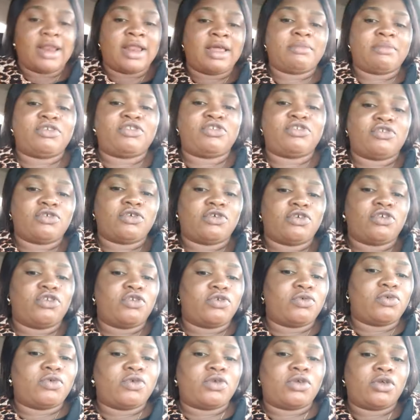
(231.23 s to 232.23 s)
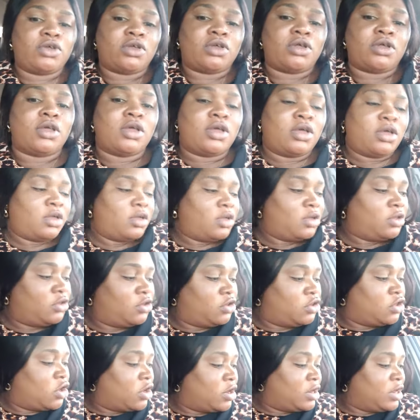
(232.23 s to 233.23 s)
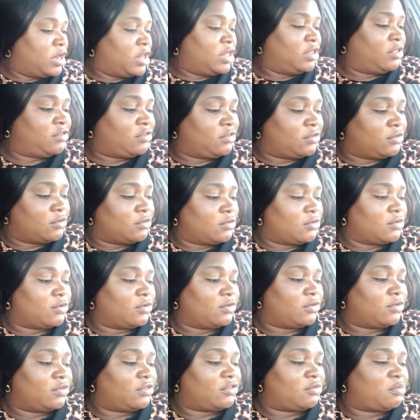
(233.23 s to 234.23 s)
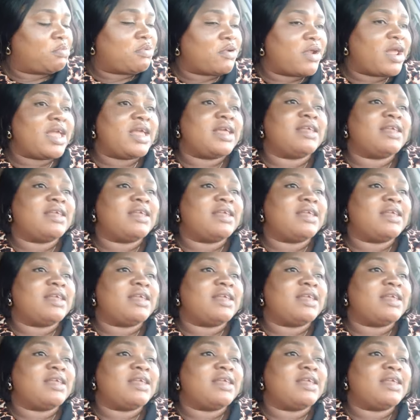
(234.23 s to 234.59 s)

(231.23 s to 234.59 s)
let me show you. You don't need to spray